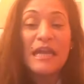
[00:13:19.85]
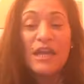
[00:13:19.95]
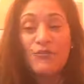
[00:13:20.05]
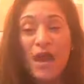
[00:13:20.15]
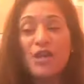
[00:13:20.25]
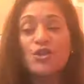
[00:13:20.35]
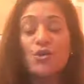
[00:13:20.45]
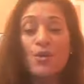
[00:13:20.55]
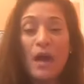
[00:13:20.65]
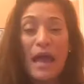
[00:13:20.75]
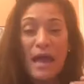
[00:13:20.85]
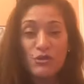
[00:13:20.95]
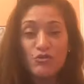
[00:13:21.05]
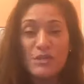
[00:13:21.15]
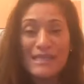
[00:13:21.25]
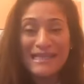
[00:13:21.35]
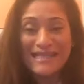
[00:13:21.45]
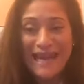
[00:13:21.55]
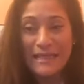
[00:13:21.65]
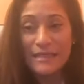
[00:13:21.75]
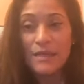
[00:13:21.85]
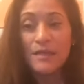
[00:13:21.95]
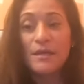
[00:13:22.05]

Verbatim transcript: irrational energy state.